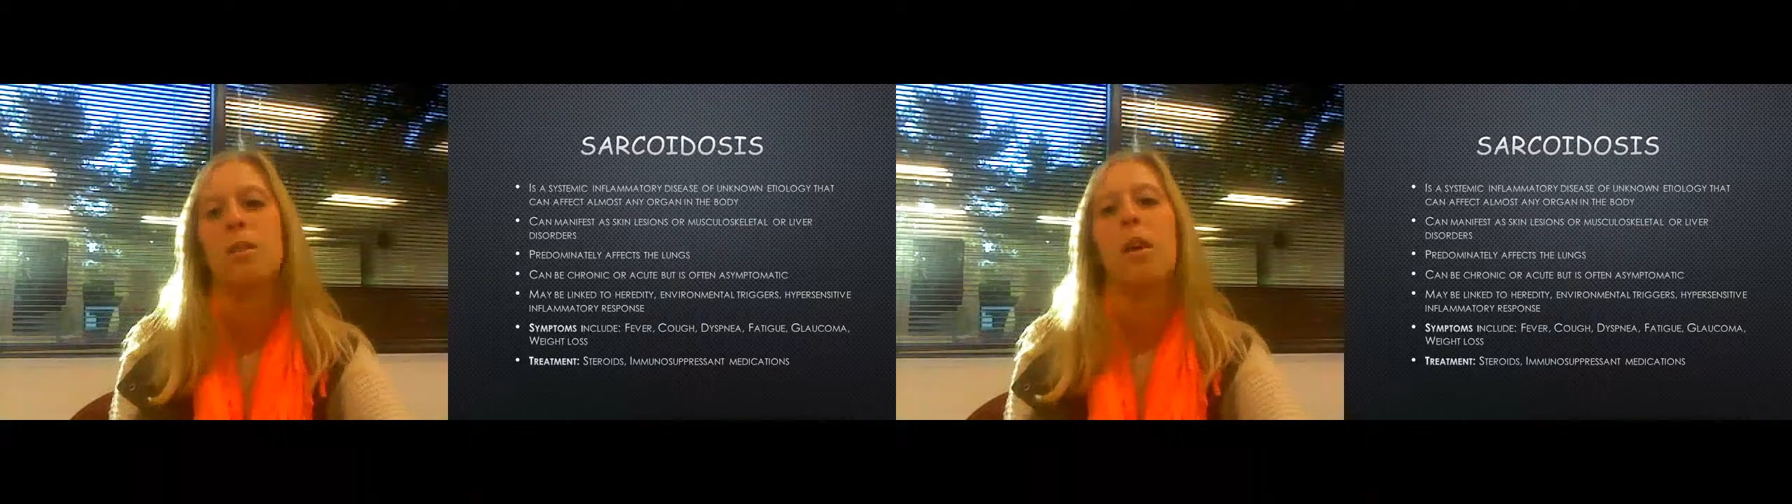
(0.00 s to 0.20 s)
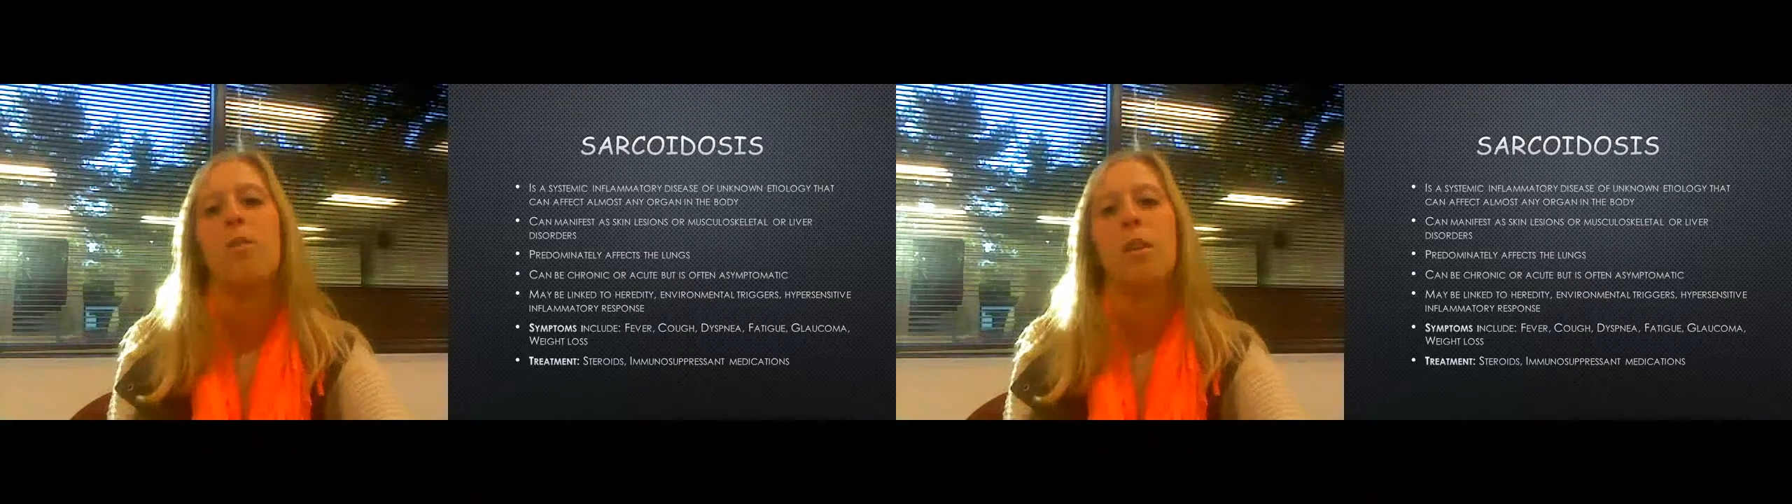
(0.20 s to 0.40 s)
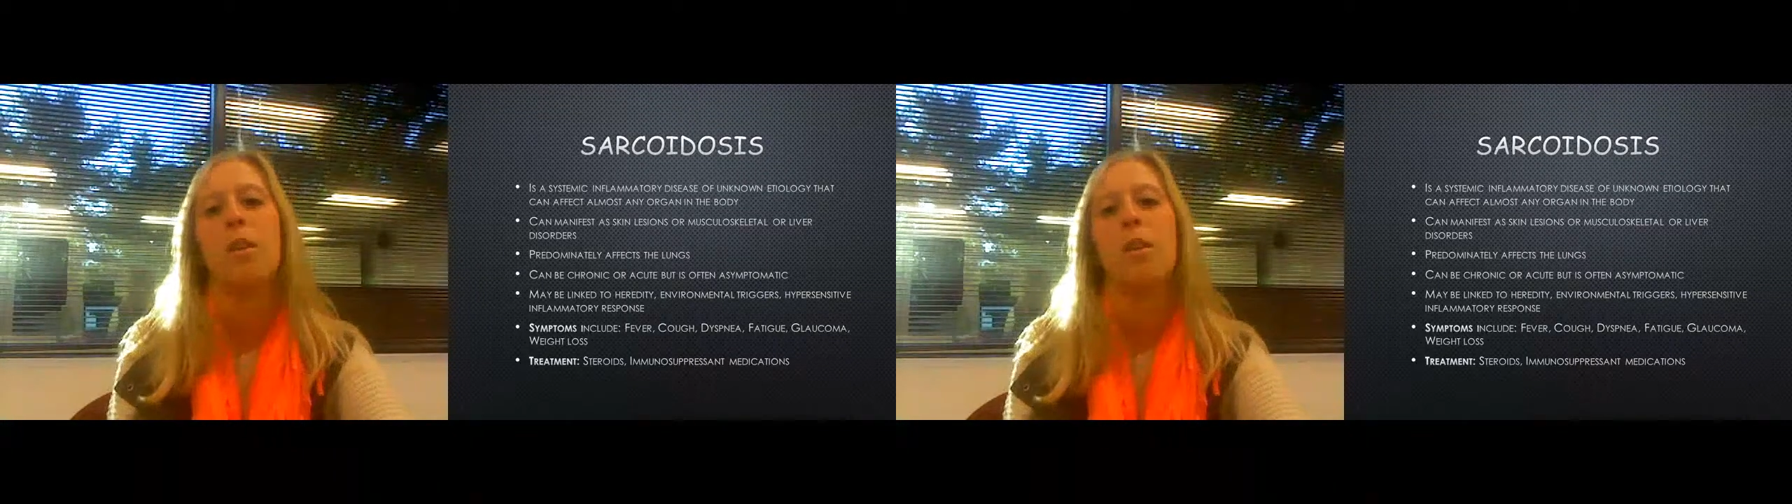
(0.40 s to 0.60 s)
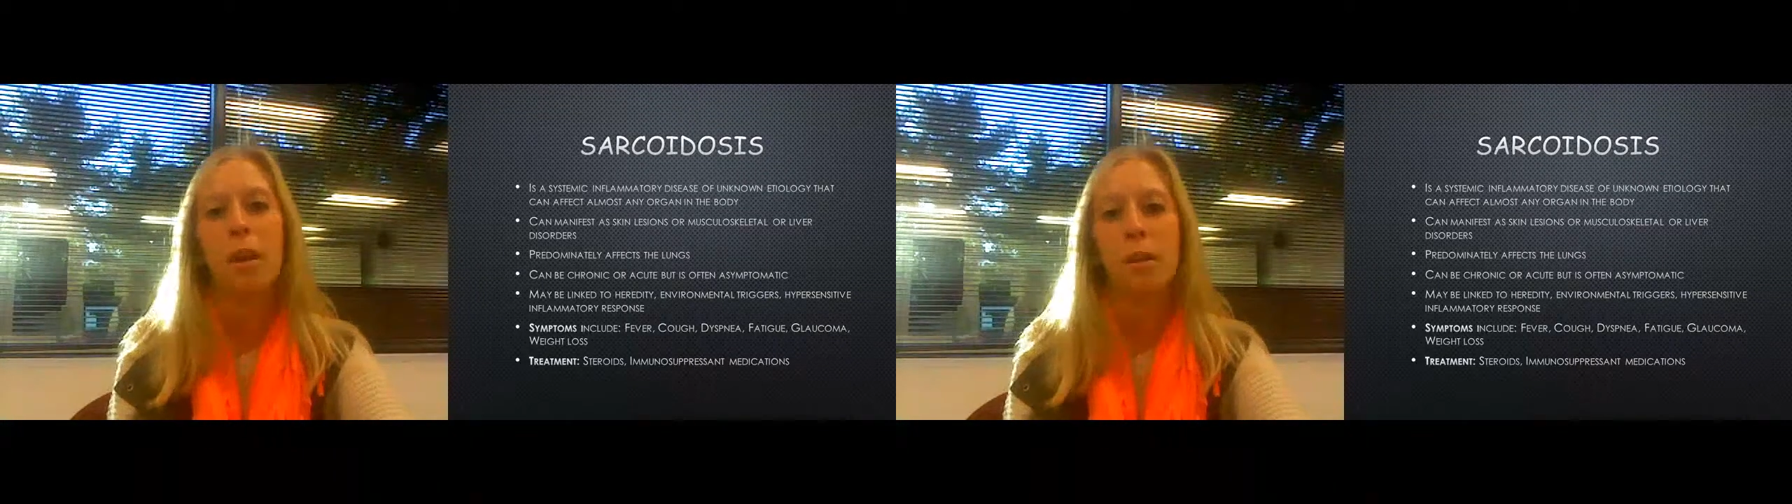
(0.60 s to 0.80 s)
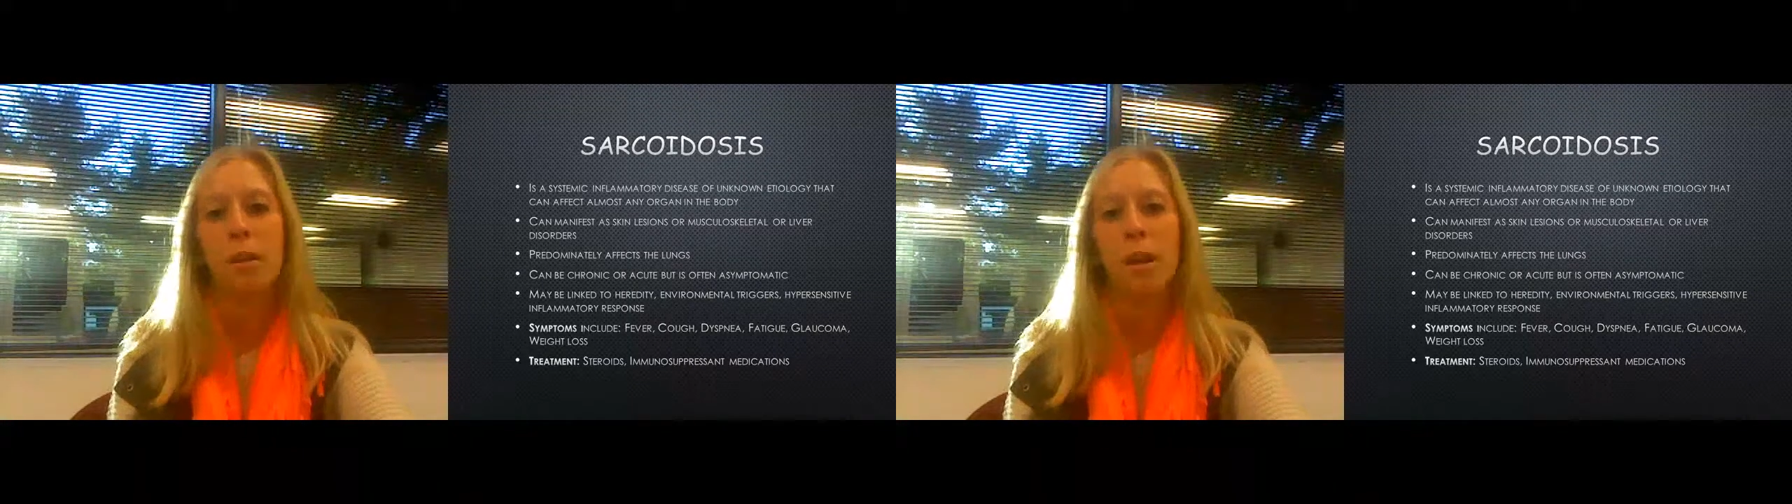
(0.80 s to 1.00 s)
of unknown
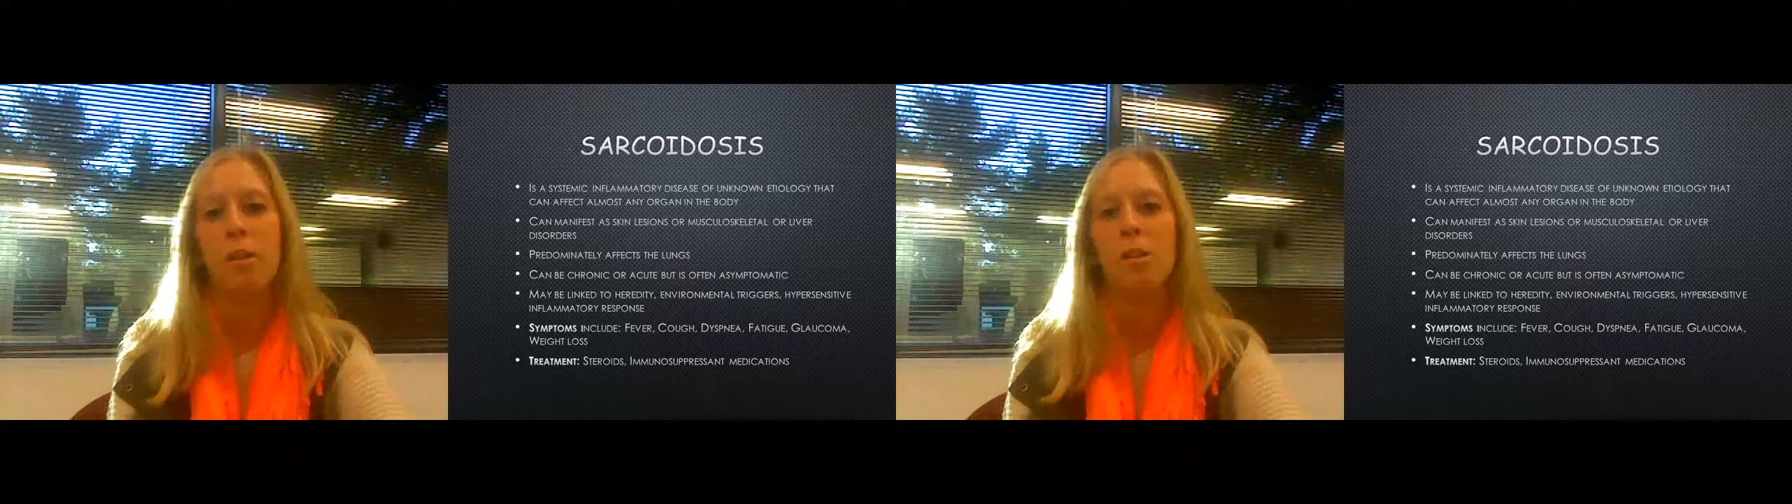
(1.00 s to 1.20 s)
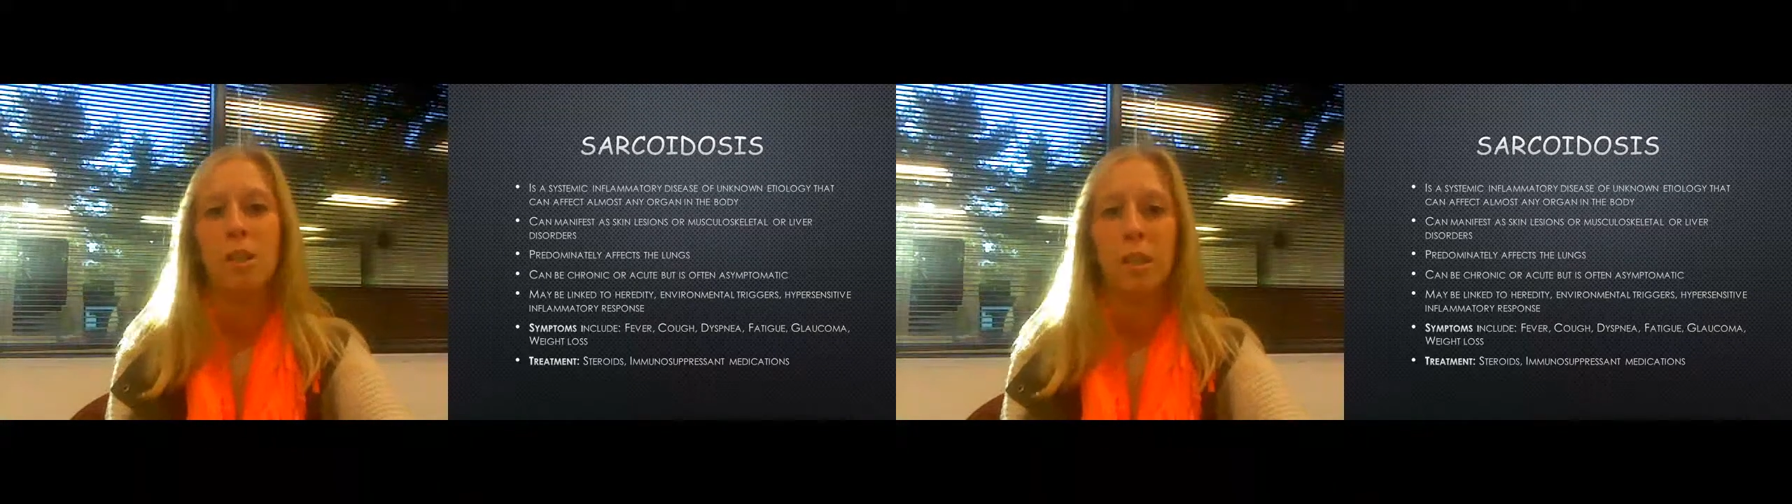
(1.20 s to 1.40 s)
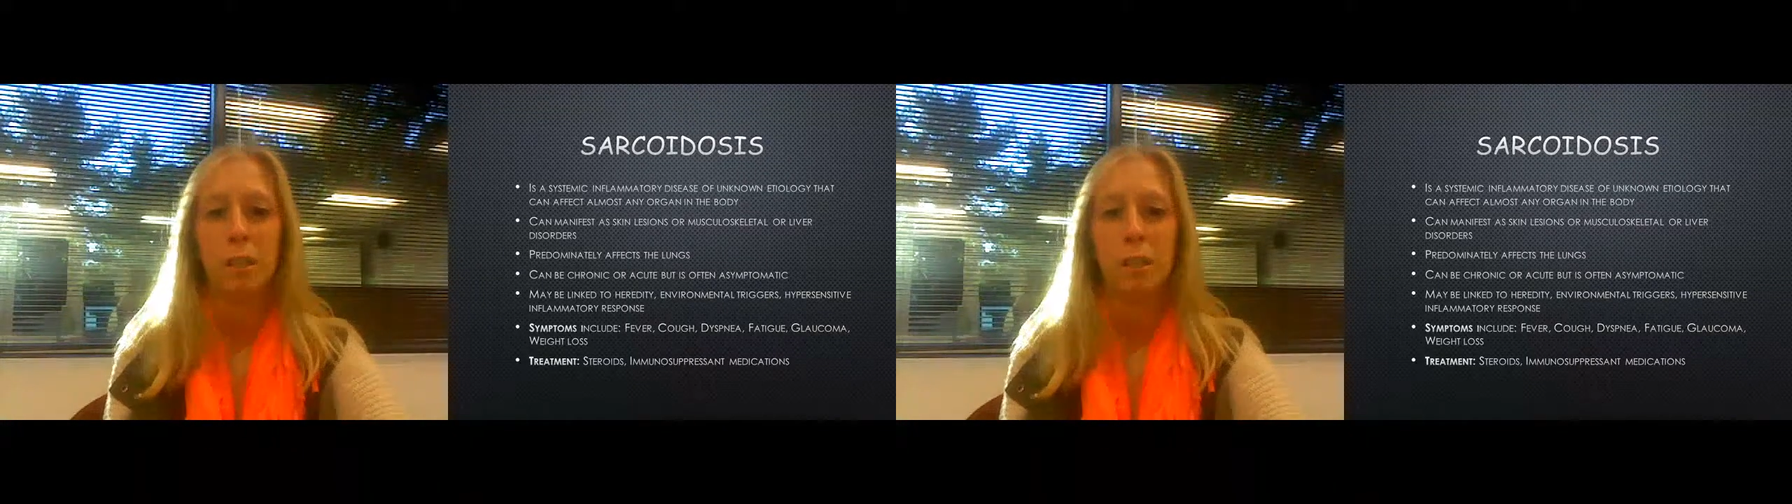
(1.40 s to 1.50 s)
etiology